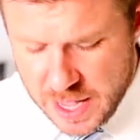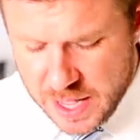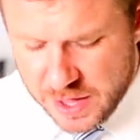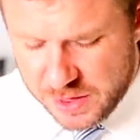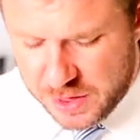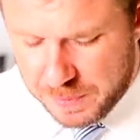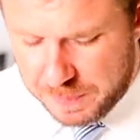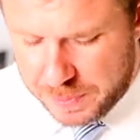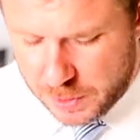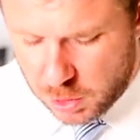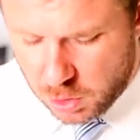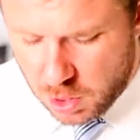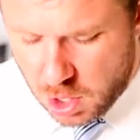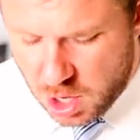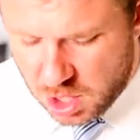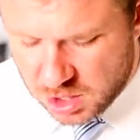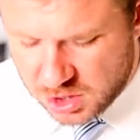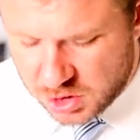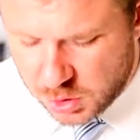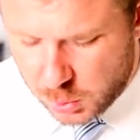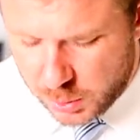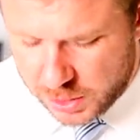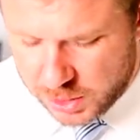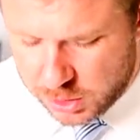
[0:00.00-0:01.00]
The bill
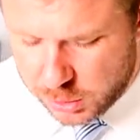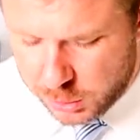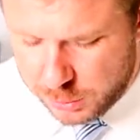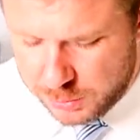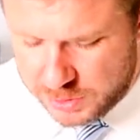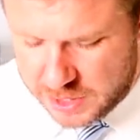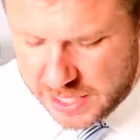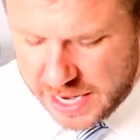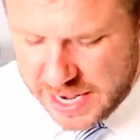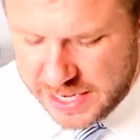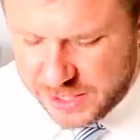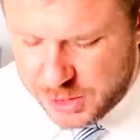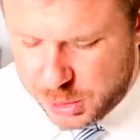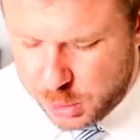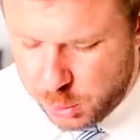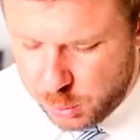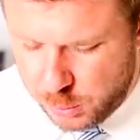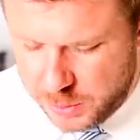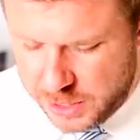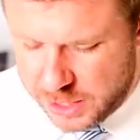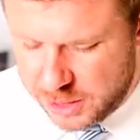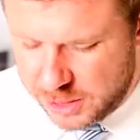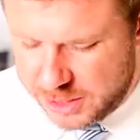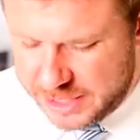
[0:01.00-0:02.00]
also includes a
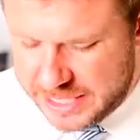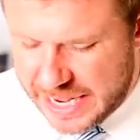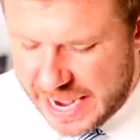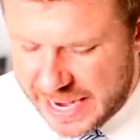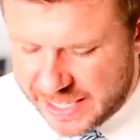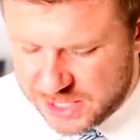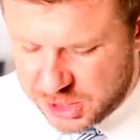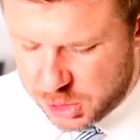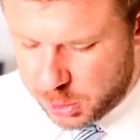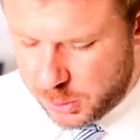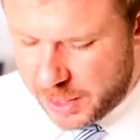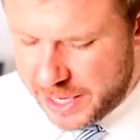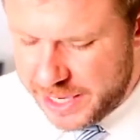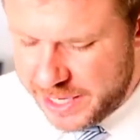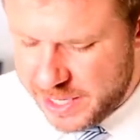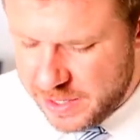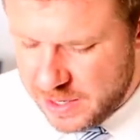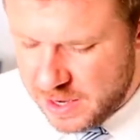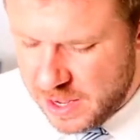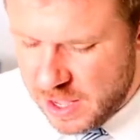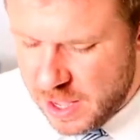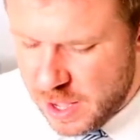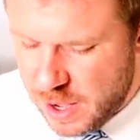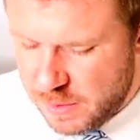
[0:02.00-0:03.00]
two-year tax
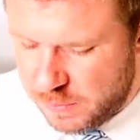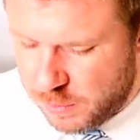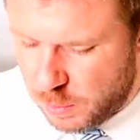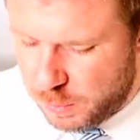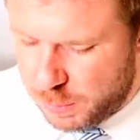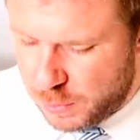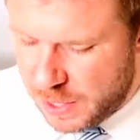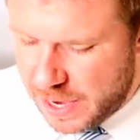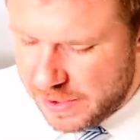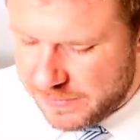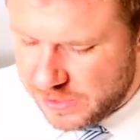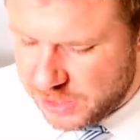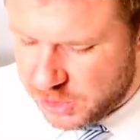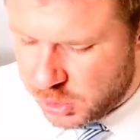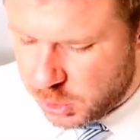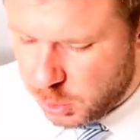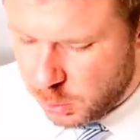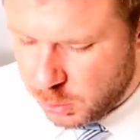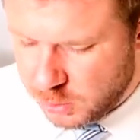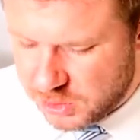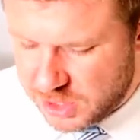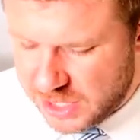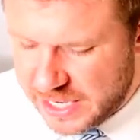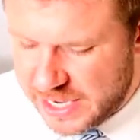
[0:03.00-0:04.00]
credit for private
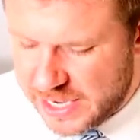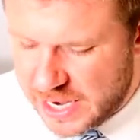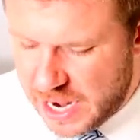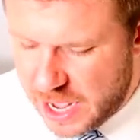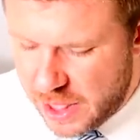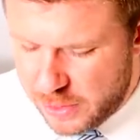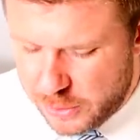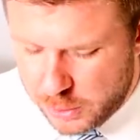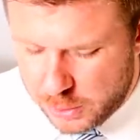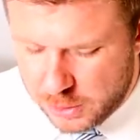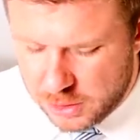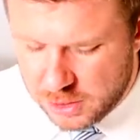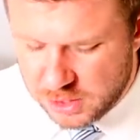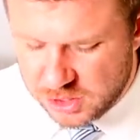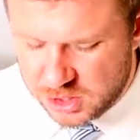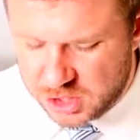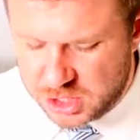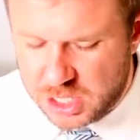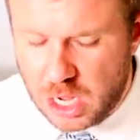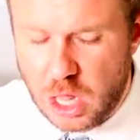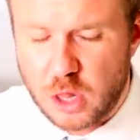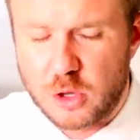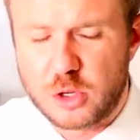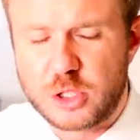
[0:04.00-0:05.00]
schools and other
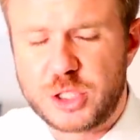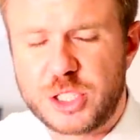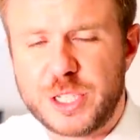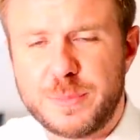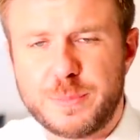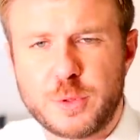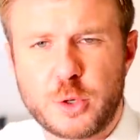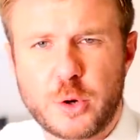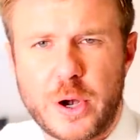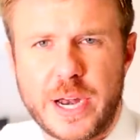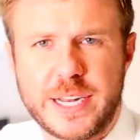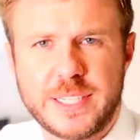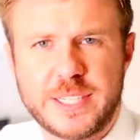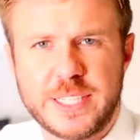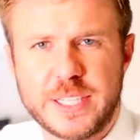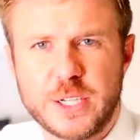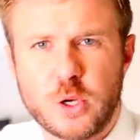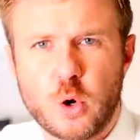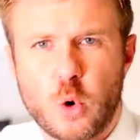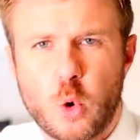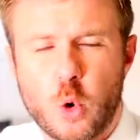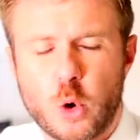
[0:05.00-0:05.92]
scholarship granting